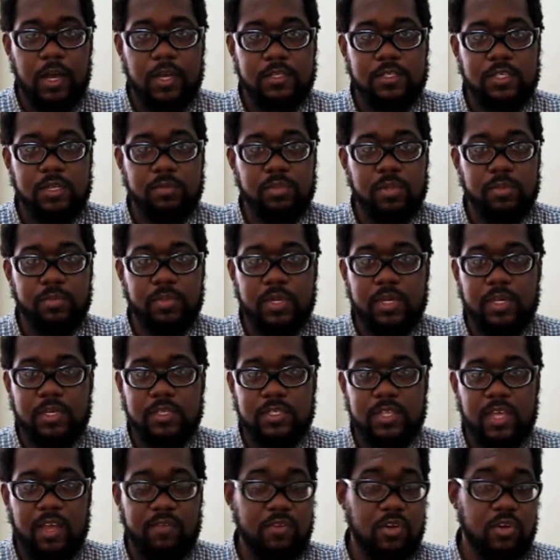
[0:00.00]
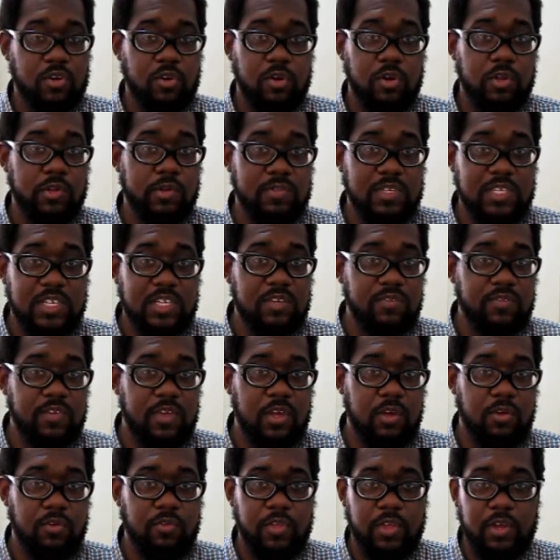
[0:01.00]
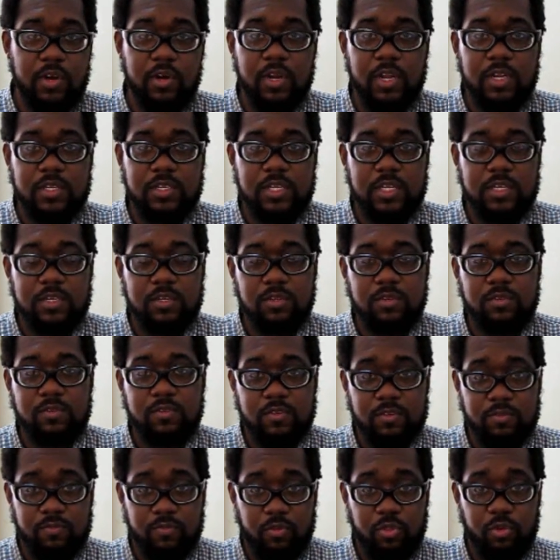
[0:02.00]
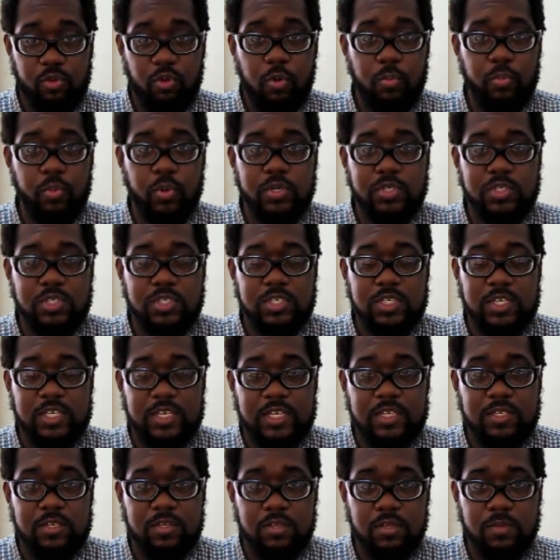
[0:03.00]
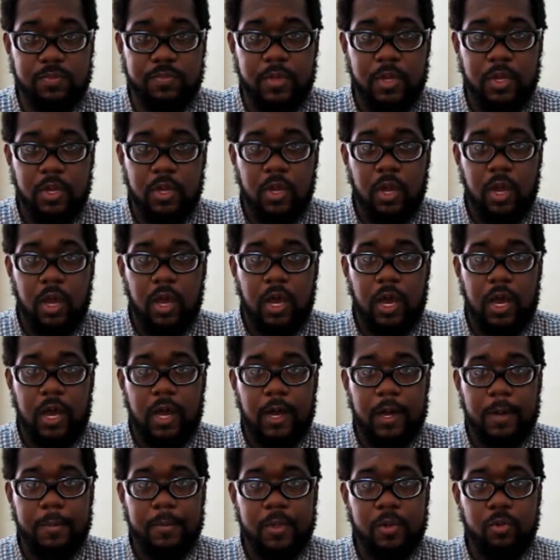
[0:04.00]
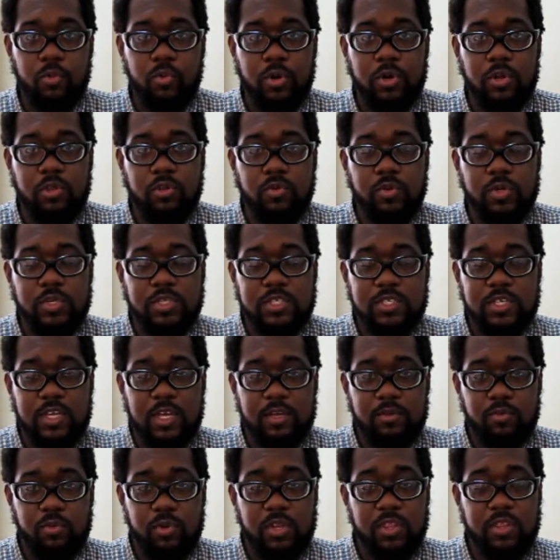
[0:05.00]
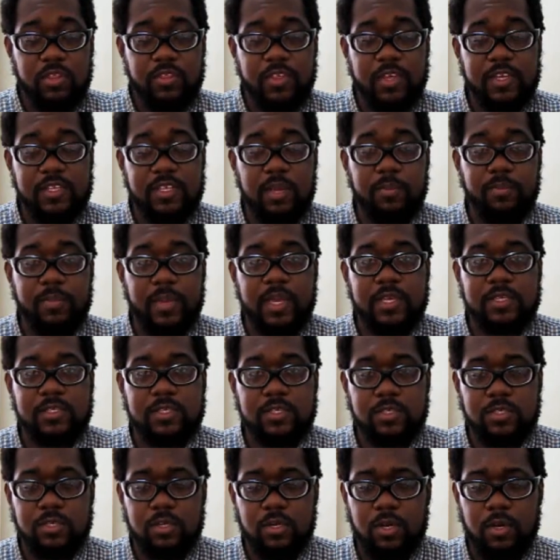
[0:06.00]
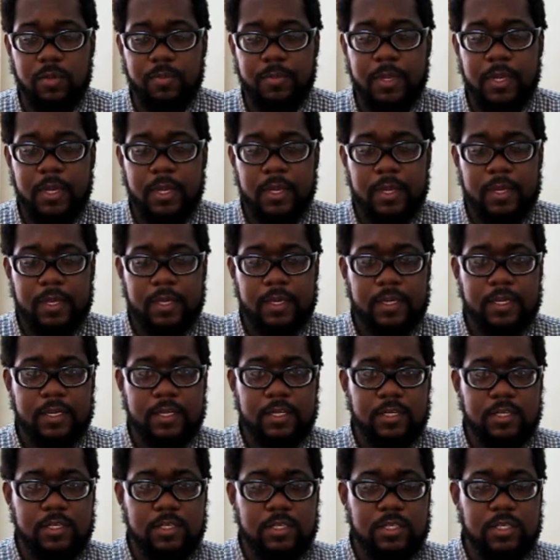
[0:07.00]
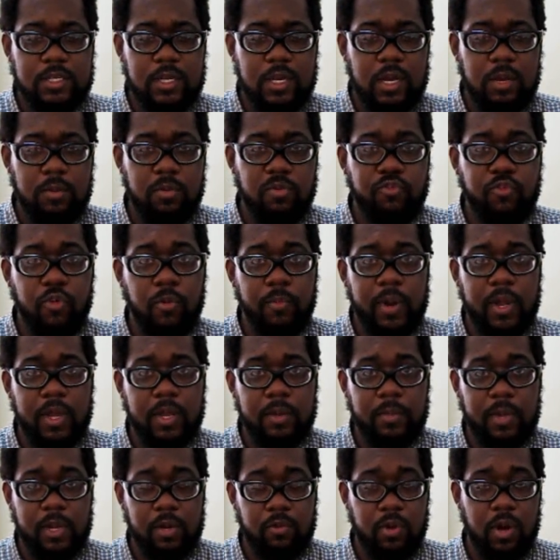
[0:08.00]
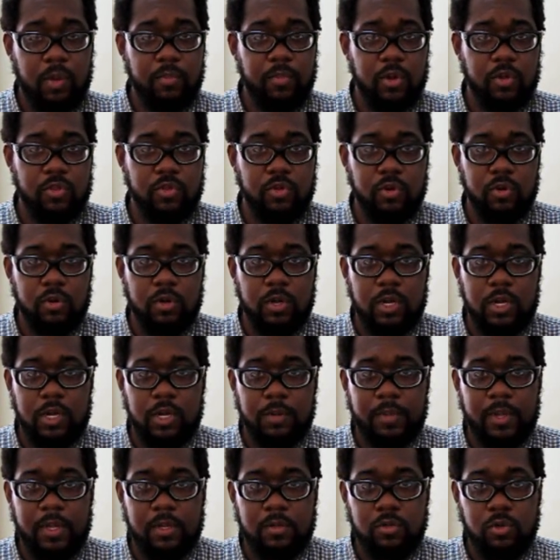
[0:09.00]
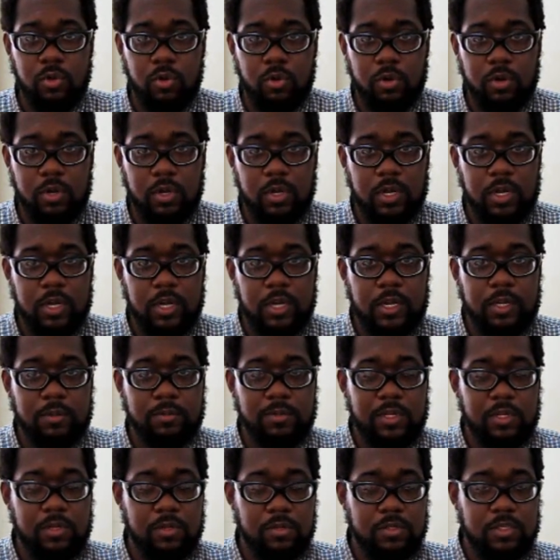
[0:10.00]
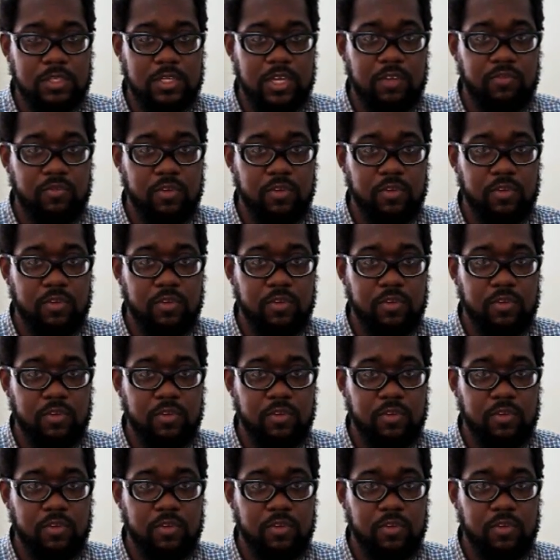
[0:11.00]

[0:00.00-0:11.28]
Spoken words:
simply because they have to turn on the TV or the internet to get to for the corporations to get to them. And one of the things I base this on is before my grandmother, Elnora Leons